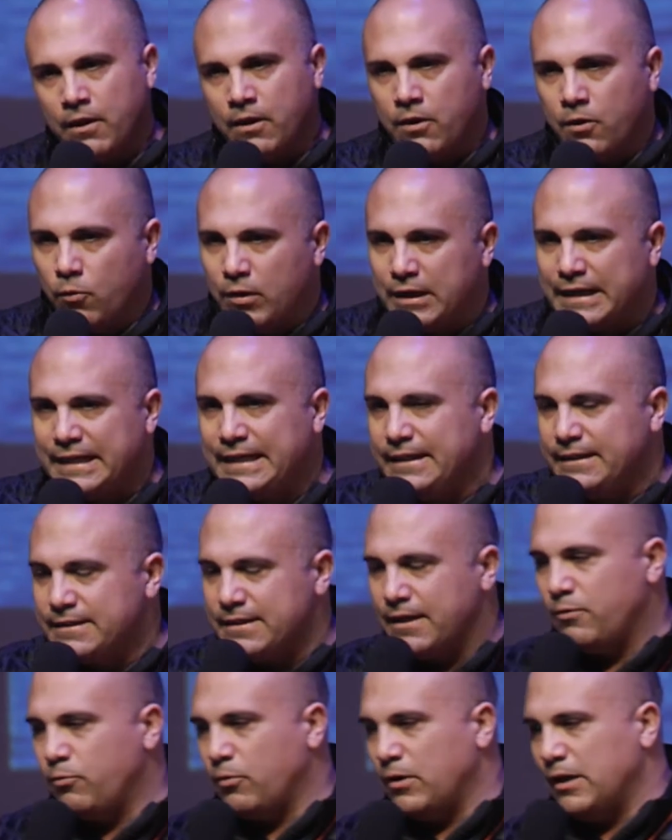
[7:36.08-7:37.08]
What he
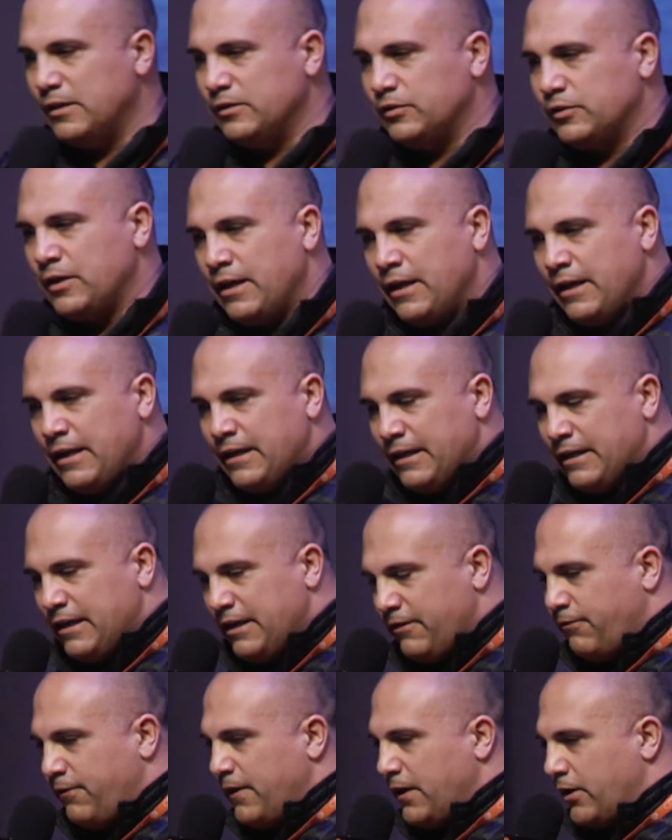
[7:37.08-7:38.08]
did was he
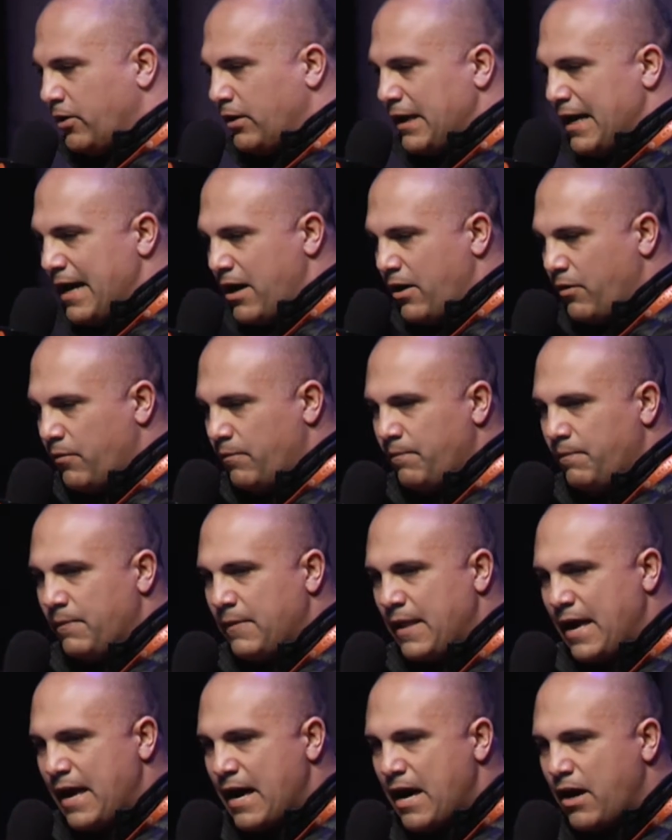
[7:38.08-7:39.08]
figured out
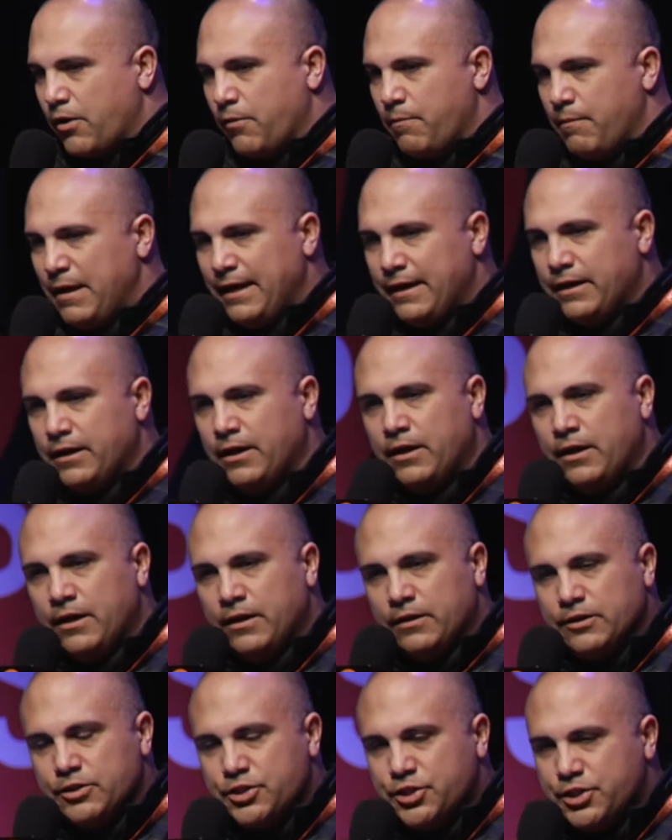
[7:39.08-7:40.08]
how to make
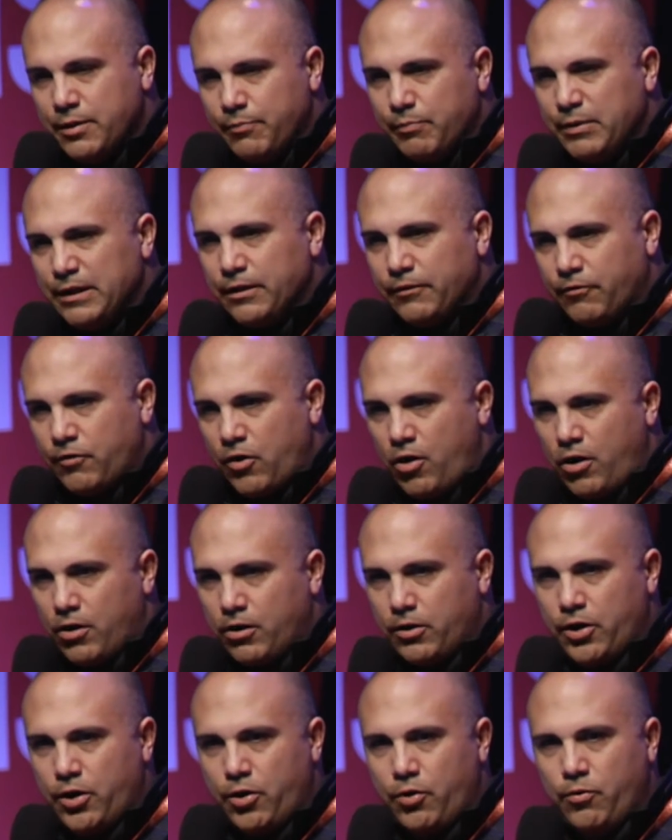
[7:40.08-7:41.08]
the shipping of
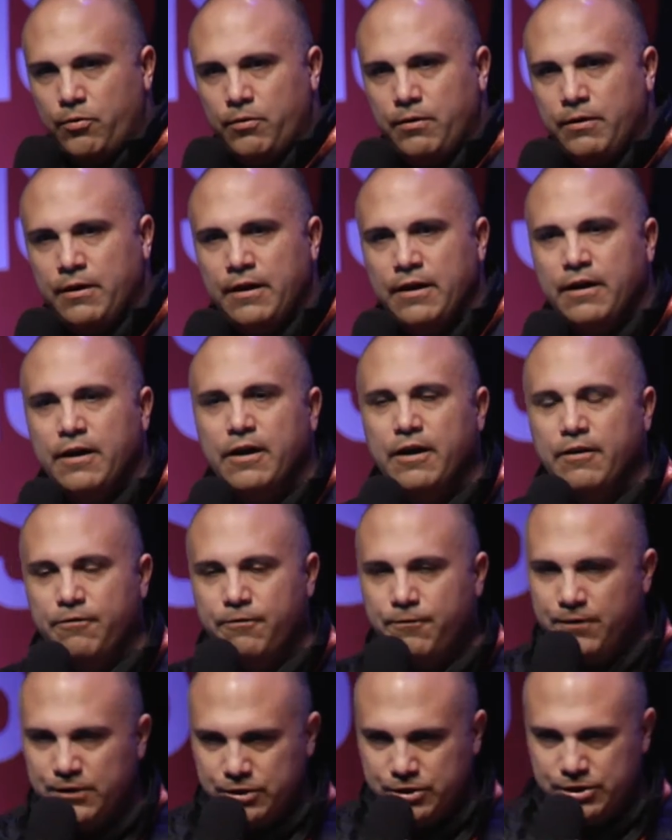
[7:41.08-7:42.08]
cargo
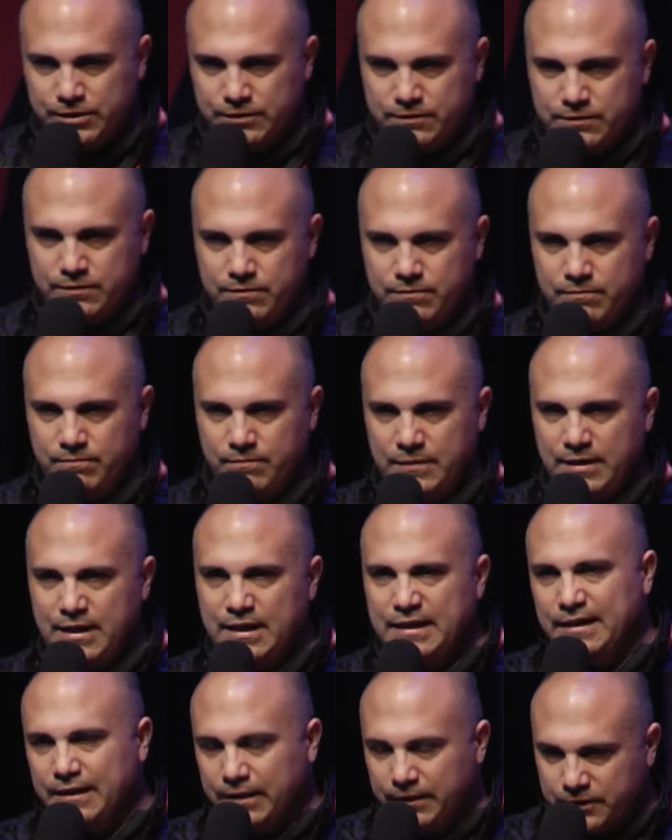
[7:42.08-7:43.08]
efficient
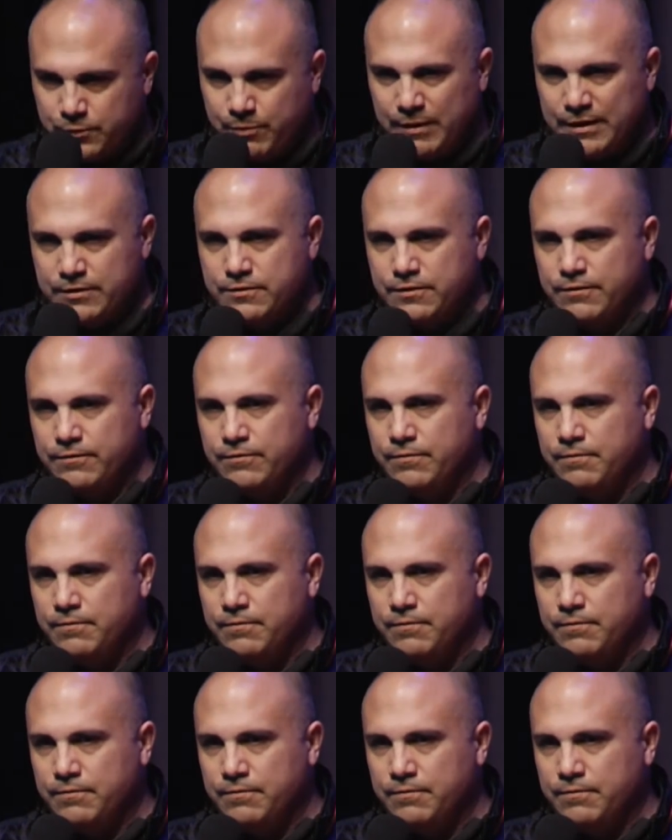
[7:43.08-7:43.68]
and inexpensive.